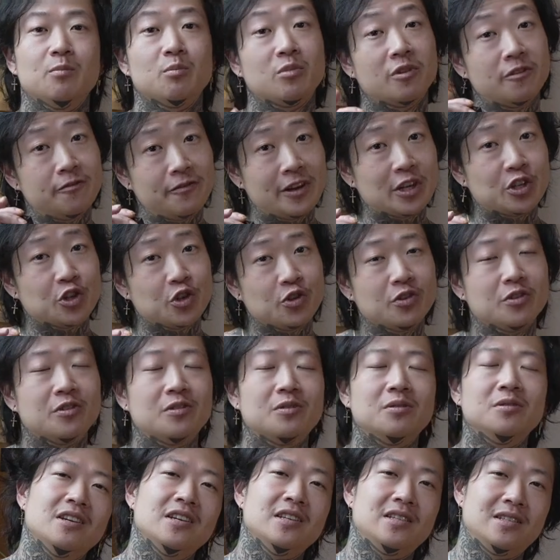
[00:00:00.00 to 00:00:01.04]

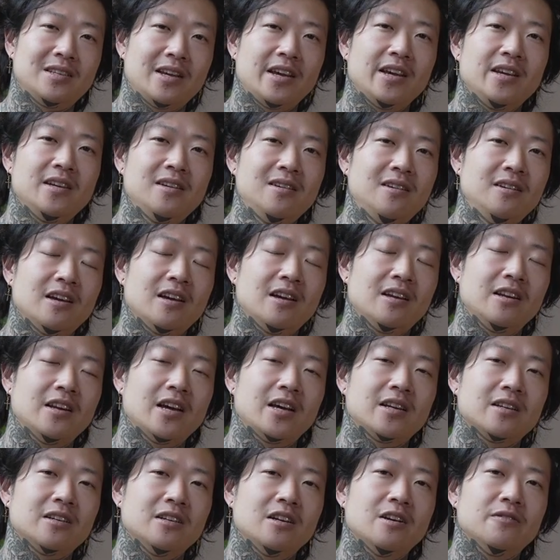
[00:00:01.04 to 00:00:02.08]
professional is saying and not
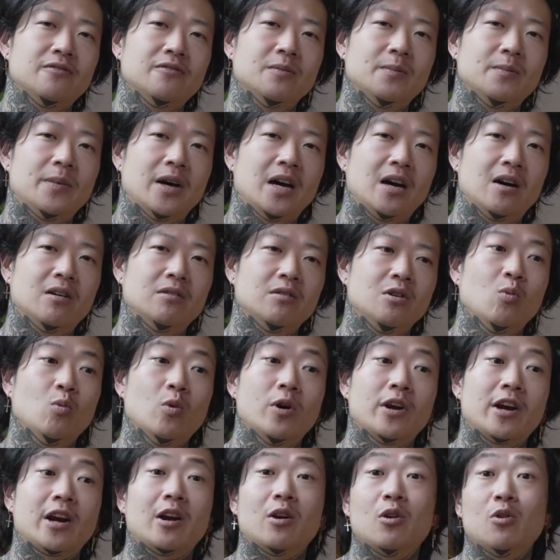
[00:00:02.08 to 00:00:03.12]
enough about
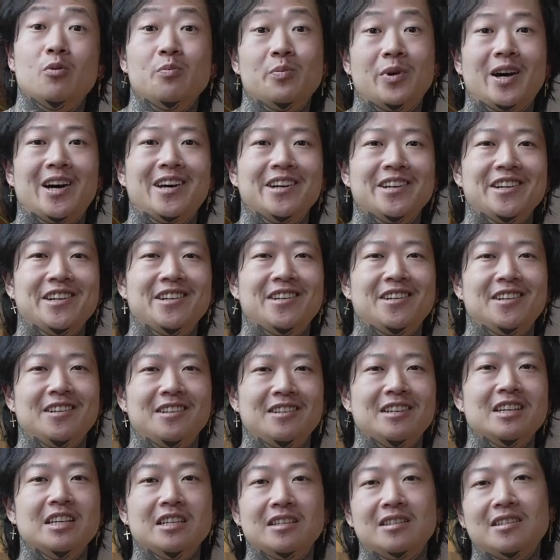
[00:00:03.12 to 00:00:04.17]
what our own body
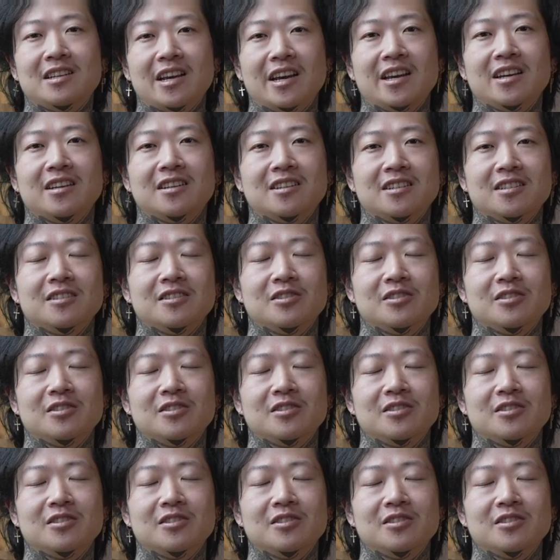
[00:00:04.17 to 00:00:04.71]
is saying.